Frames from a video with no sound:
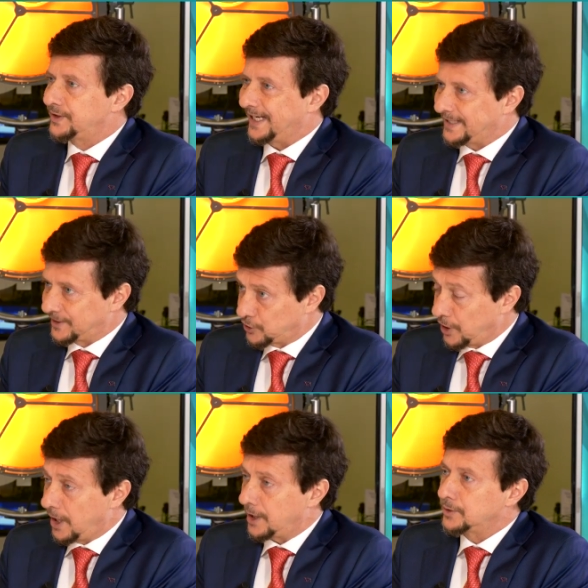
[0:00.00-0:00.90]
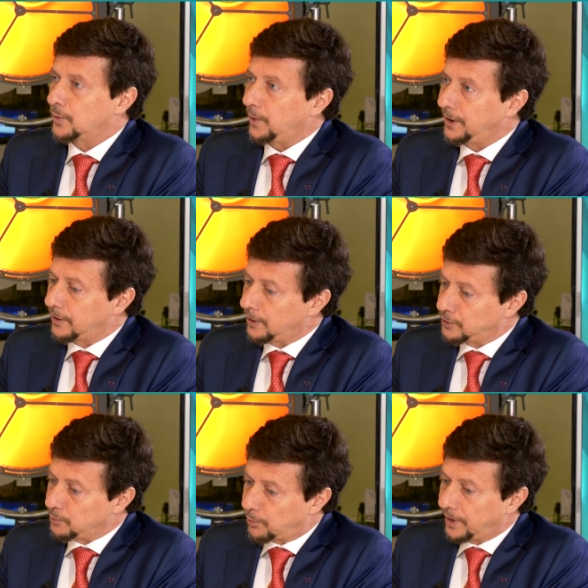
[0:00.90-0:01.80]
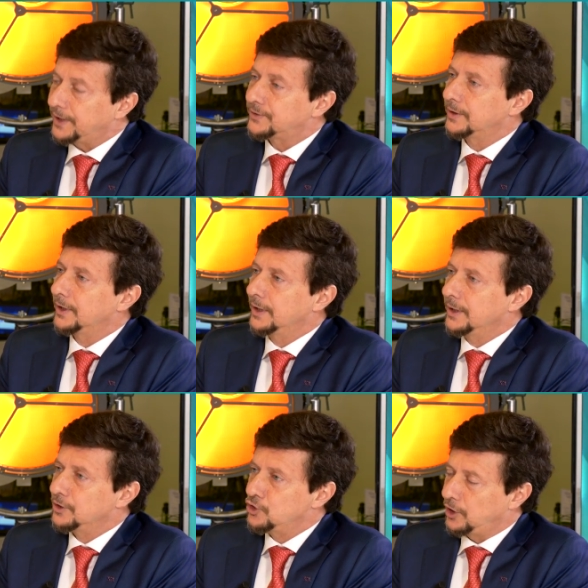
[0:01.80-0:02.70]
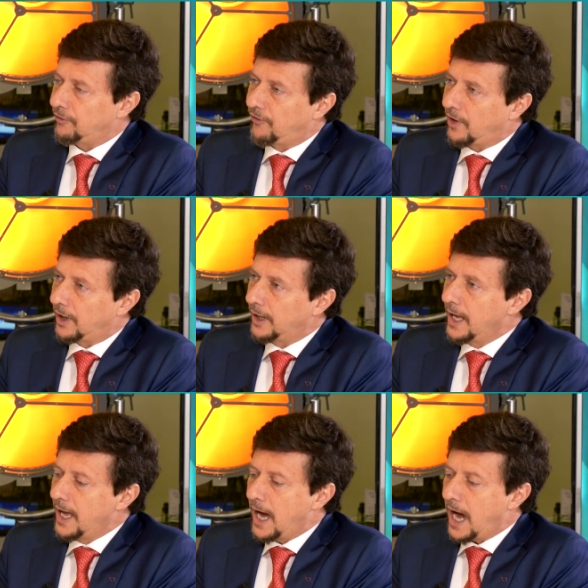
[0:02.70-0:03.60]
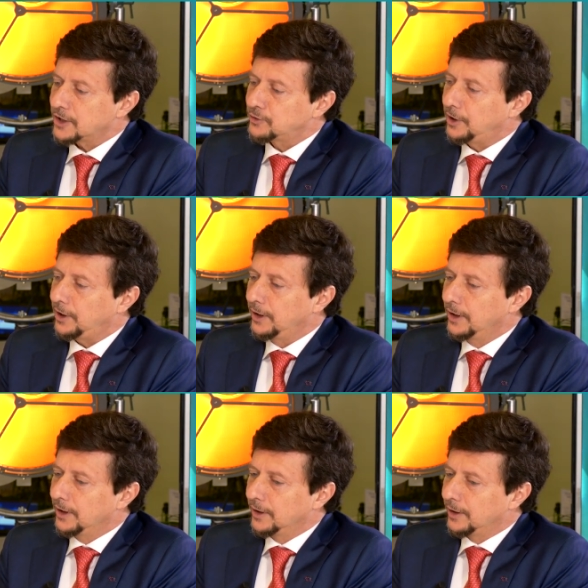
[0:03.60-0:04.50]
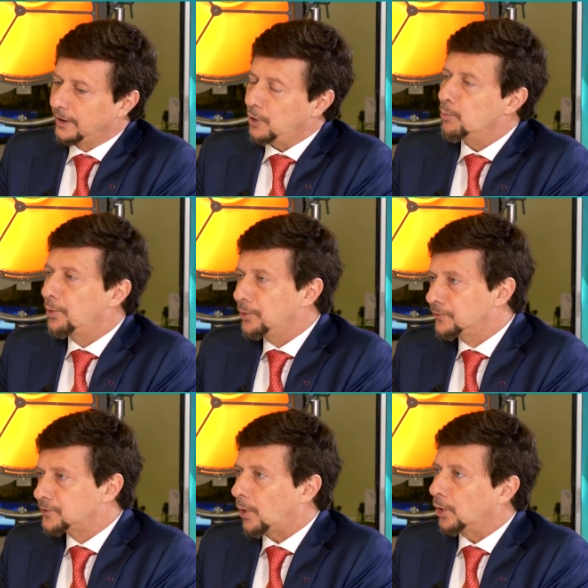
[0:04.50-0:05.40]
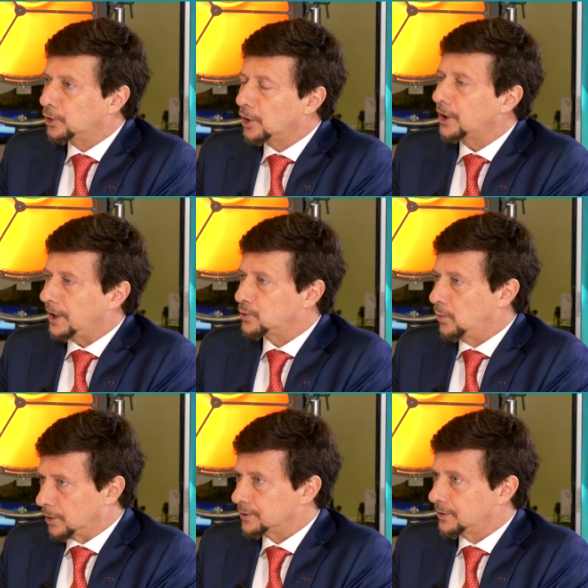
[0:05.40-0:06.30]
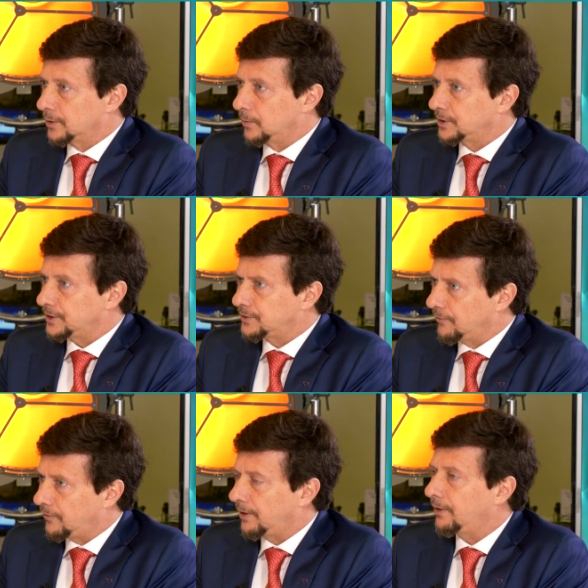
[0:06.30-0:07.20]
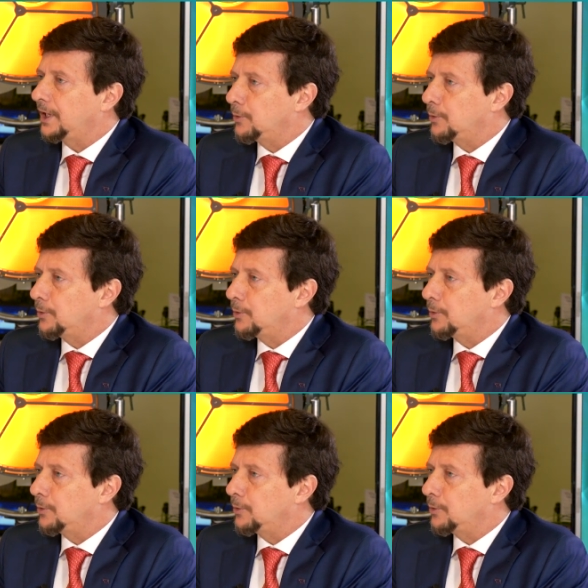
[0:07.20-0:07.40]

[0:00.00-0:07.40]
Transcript: that start with a depressed GFR actually improves or don't get worse, which is a very